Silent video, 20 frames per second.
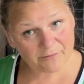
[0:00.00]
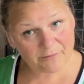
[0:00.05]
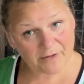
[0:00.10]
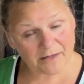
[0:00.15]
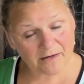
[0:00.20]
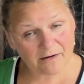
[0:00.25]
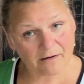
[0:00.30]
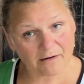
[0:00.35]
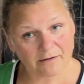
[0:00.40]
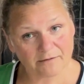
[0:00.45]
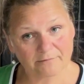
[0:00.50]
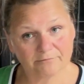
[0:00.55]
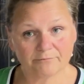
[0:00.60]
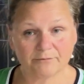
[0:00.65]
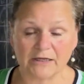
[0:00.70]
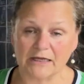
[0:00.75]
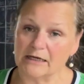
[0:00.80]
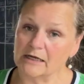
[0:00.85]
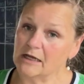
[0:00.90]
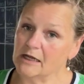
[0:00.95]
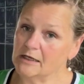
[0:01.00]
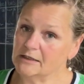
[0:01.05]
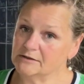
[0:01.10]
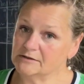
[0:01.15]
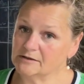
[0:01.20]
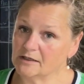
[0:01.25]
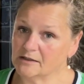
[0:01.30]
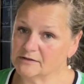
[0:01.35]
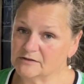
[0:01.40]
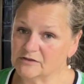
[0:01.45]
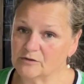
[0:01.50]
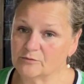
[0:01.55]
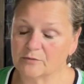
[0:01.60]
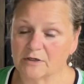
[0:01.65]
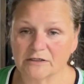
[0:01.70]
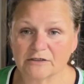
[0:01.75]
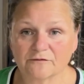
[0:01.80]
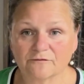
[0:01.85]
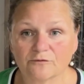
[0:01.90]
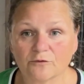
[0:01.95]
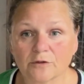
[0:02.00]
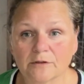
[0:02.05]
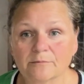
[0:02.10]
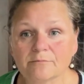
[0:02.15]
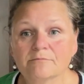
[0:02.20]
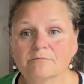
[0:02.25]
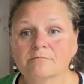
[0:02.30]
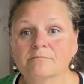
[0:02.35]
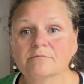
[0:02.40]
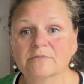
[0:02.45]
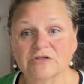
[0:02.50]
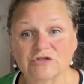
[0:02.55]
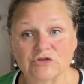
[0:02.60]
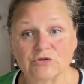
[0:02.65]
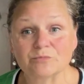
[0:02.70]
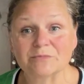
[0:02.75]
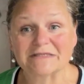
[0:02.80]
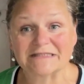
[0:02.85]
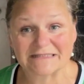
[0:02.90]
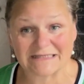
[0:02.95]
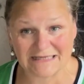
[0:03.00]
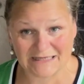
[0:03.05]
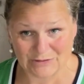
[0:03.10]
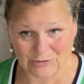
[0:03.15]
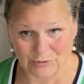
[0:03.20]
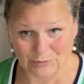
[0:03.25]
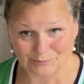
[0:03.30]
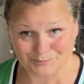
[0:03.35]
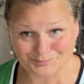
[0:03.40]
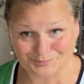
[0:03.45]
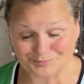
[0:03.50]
my garden, but not so much for Mr. Mosquito.